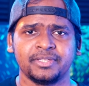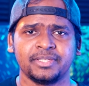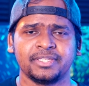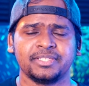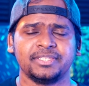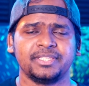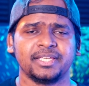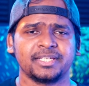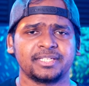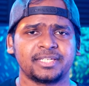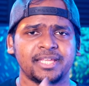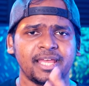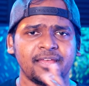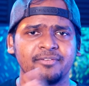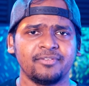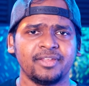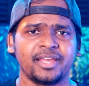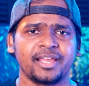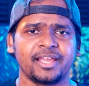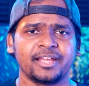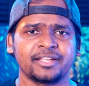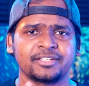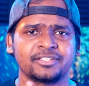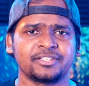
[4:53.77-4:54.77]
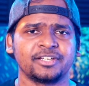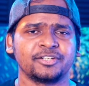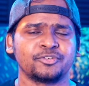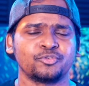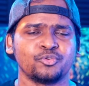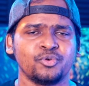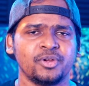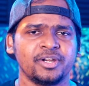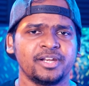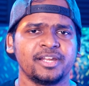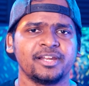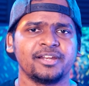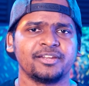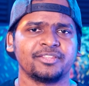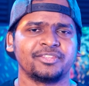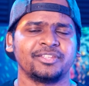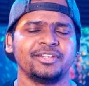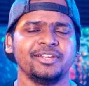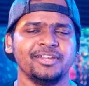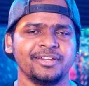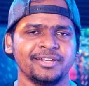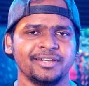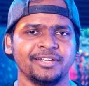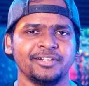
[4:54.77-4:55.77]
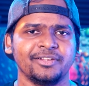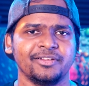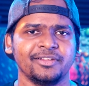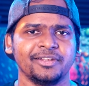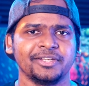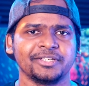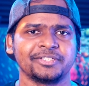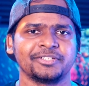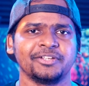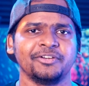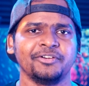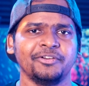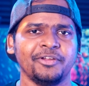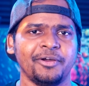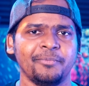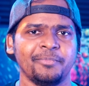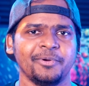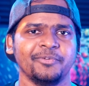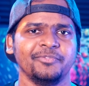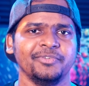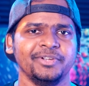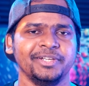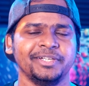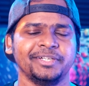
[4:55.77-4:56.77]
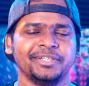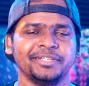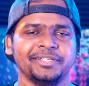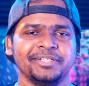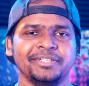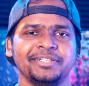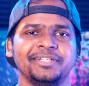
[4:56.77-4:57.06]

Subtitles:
just have like extra $200 $300 on top of it,